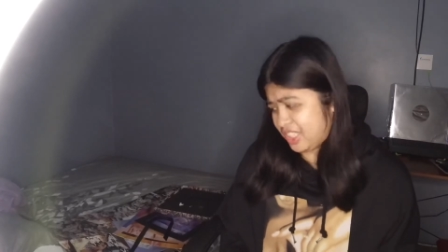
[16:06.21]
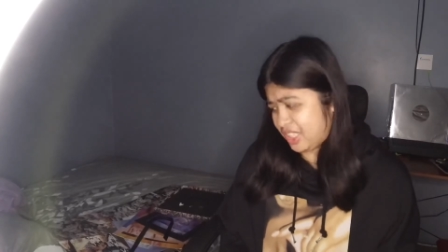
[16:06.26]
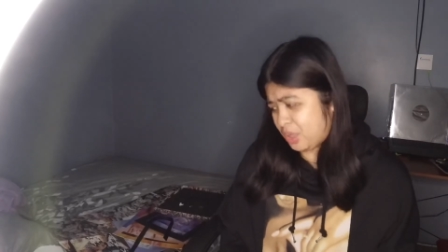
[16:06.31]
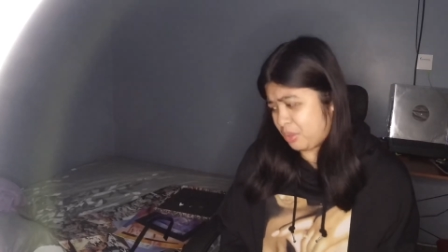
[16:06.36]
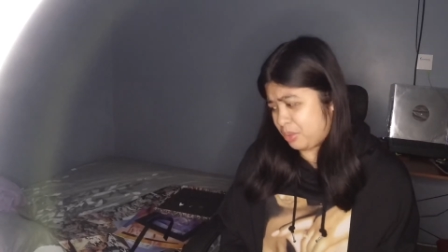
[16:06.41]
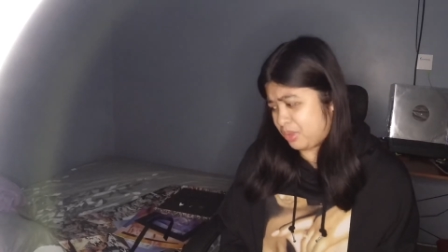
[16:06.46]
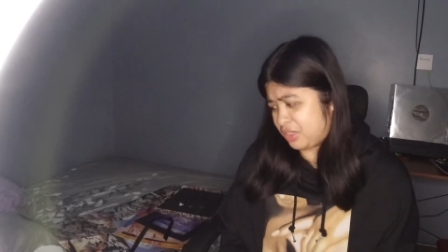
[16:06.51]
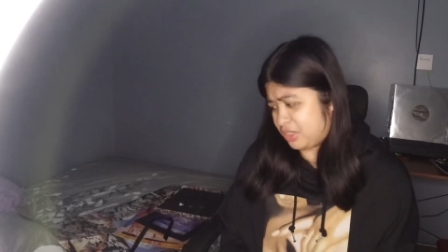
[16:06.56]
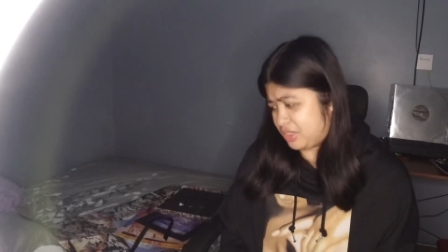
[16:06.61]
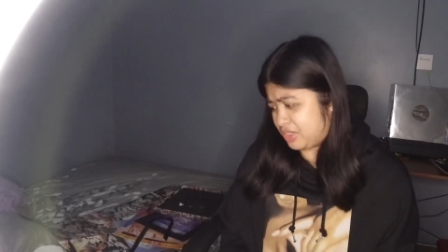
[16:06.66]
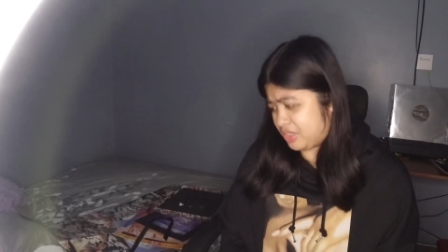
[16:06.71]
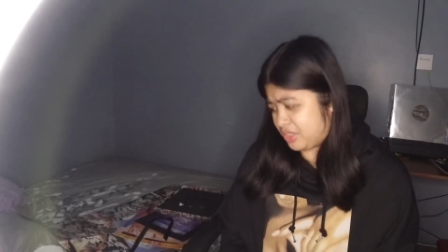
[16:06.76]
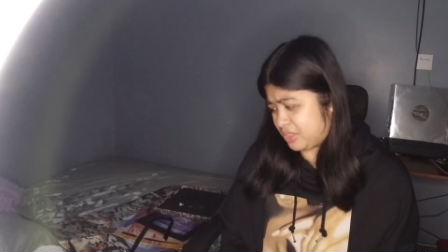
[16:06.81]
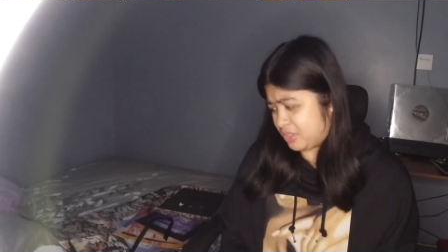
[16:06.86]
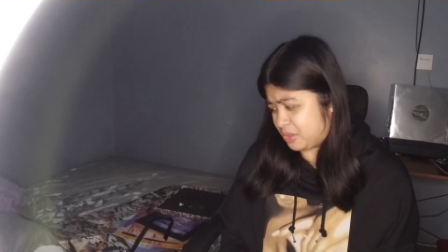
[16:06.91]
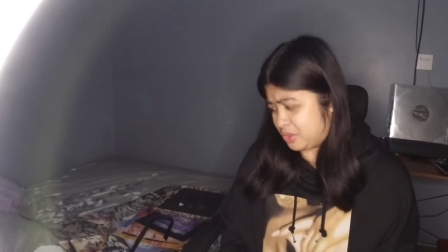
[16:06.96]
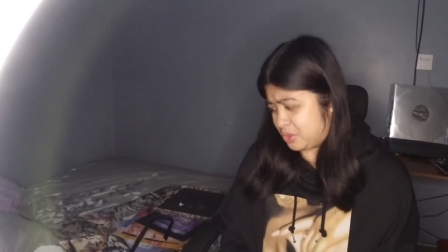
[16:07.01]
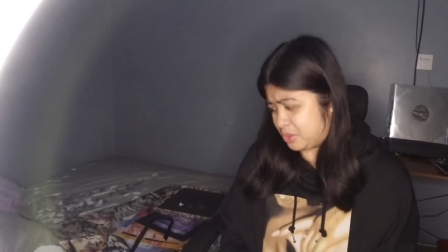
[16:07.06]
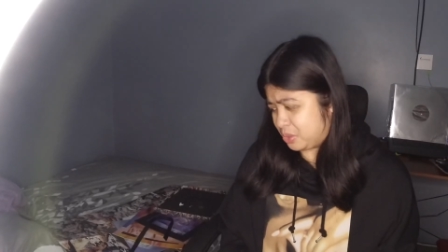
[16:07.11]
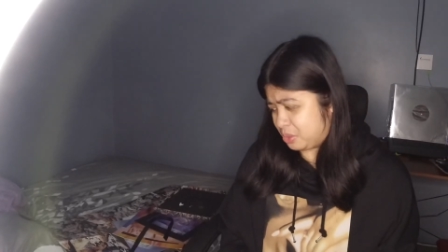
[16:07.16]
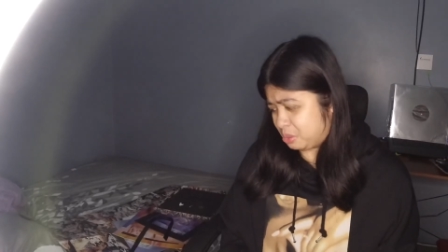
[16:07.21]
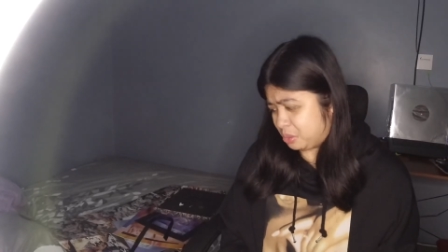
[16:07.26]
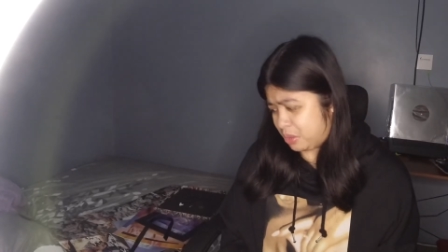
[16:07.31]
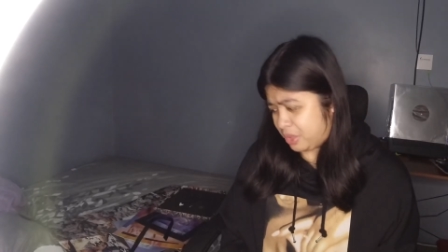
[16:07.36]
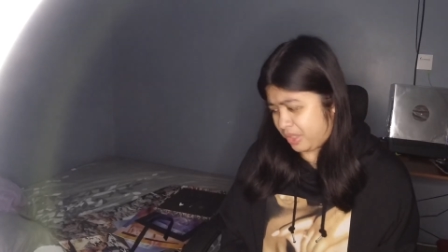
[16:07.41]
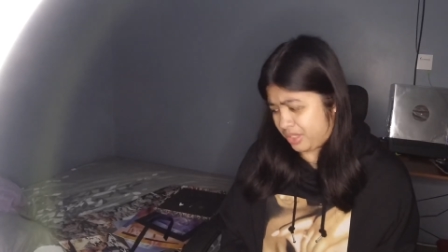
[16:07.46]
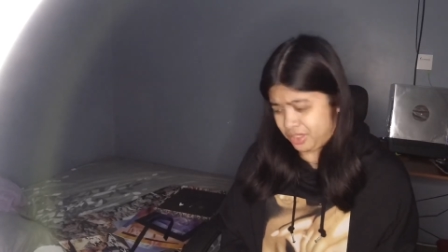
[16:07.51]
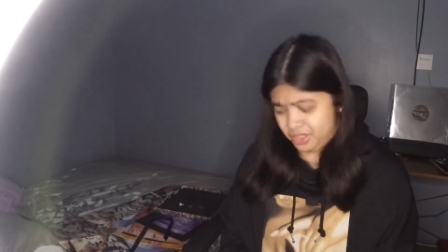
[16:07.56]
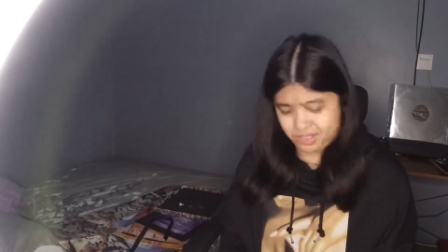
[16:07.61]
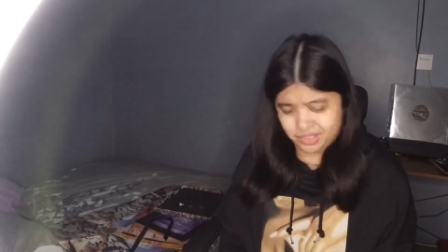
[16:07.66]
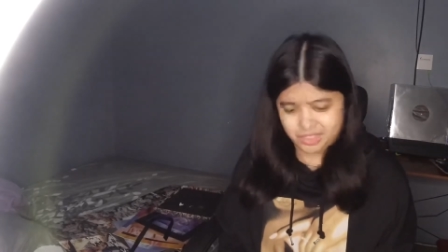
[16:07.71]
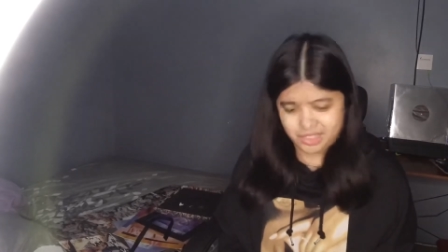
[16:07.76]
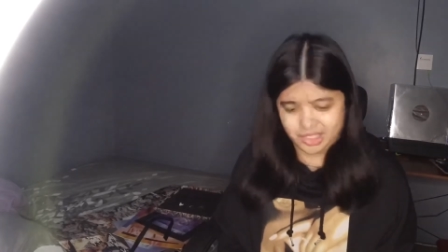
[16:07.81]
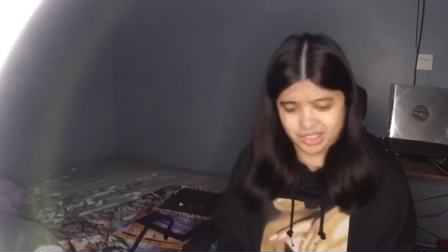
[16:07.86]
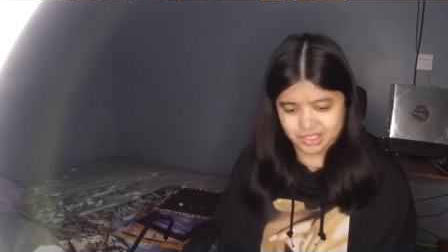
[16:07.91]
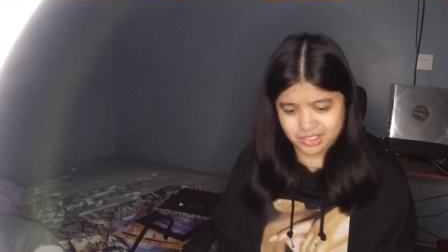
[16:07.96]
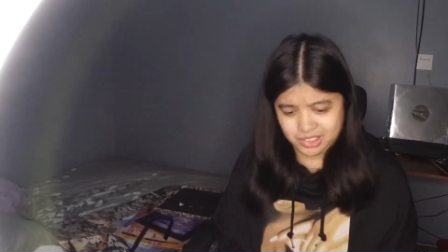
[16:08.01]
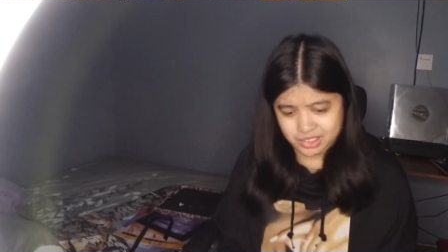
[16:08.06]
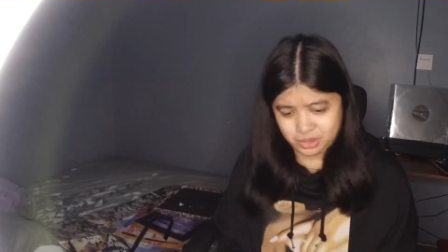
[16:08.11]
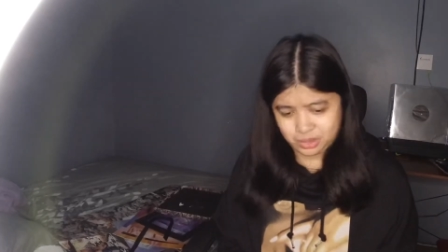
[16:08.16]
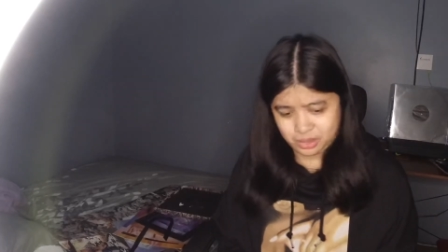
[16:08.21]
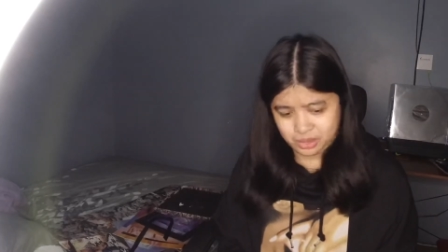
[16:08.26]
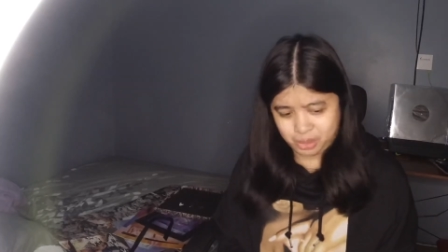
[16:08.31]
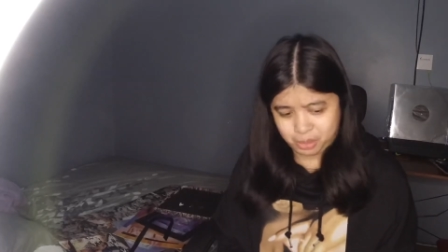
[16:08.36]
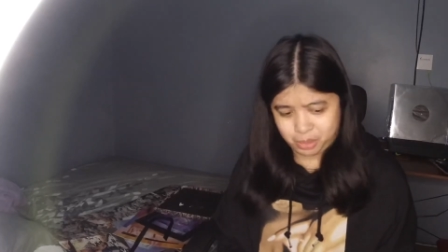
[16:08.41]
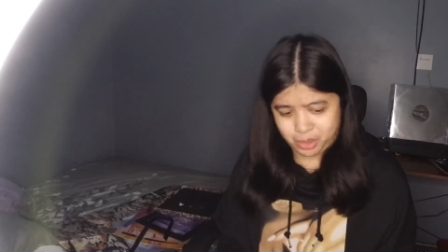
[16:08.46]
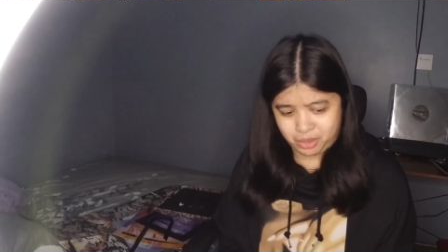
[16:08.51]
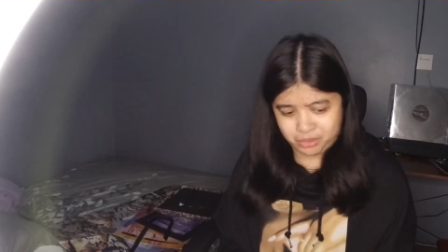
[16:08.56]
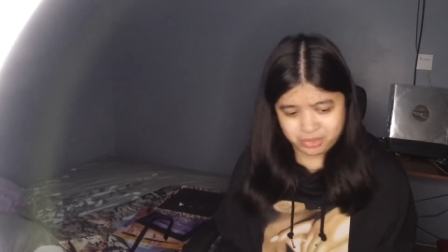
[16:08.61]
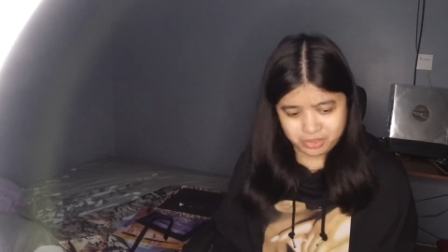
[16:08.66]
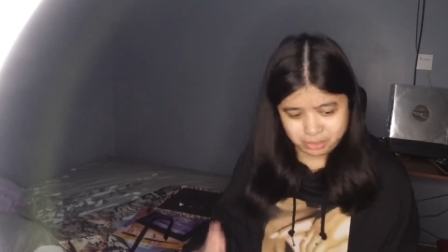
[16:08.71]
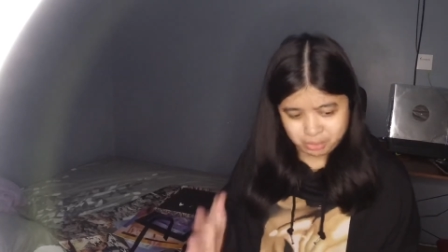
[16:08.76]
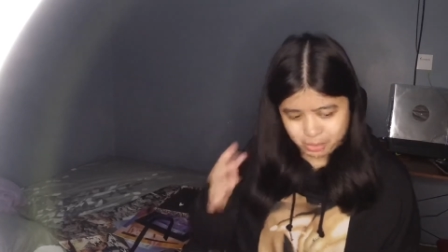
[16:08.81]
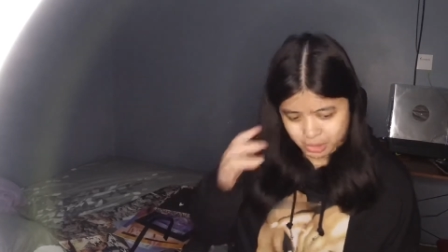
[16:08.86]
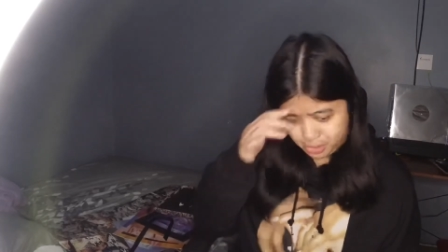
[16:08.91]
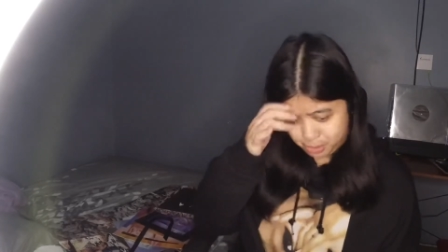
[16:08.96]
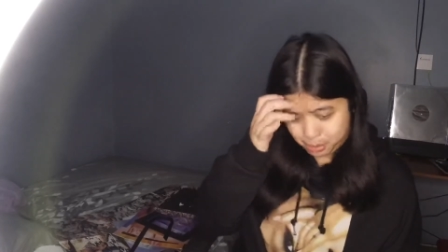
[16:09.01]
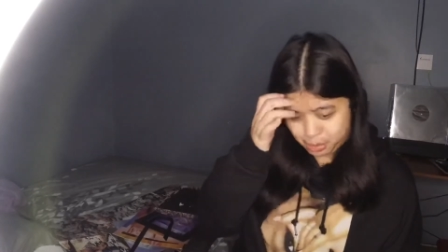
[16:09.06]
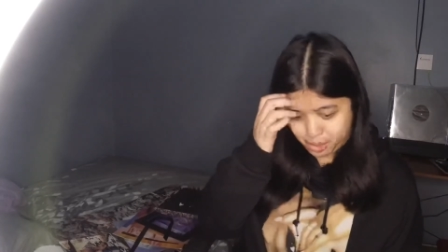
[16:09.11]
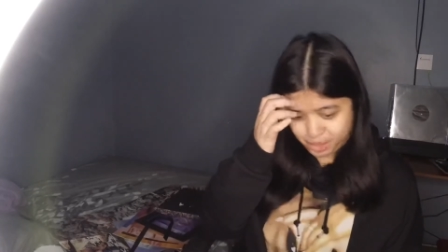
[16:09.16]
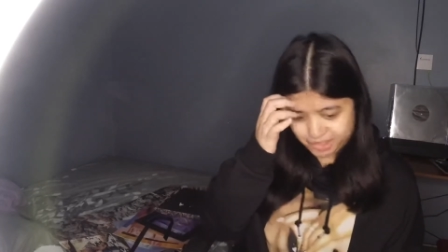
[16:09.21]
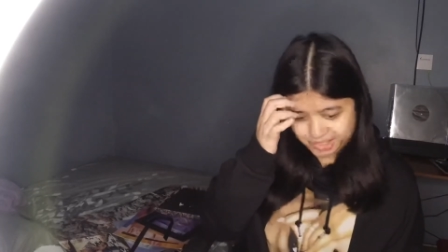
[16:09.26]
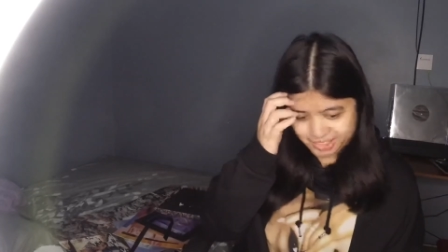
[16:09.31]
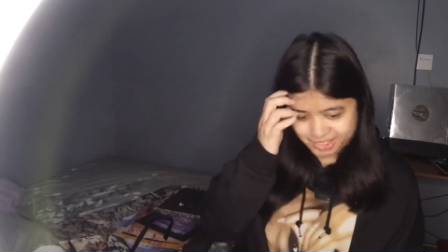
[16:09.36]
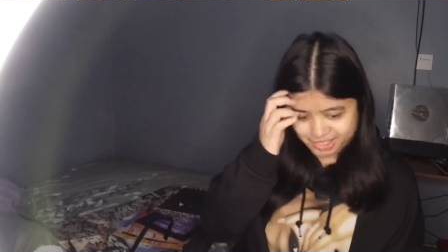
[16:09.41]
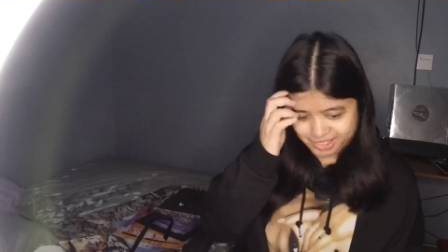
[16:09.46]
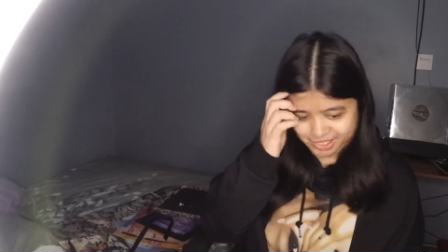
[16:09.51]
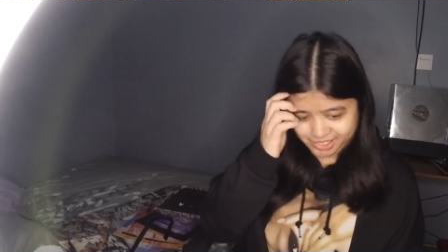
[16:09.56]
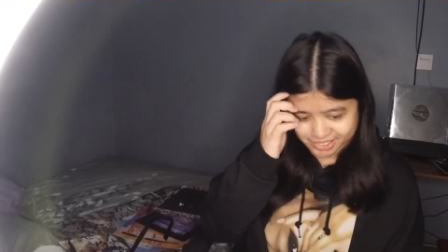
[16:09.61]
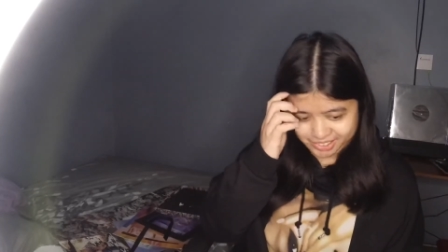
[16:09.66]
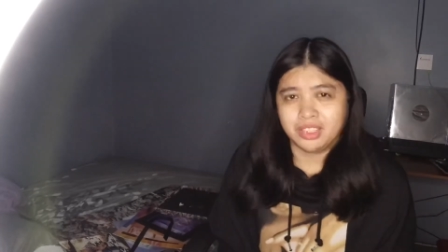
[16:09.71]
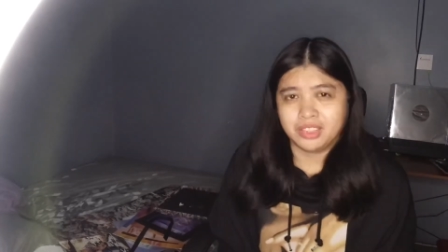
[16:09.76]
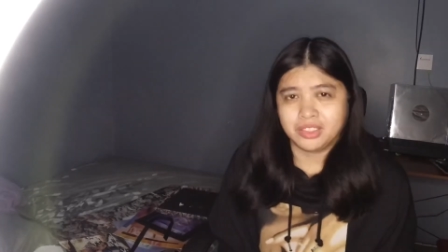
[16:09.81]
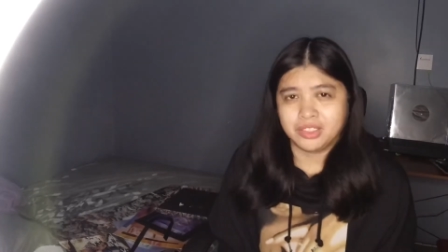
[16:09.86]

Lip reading: I wanted to do more content apart from unboxing.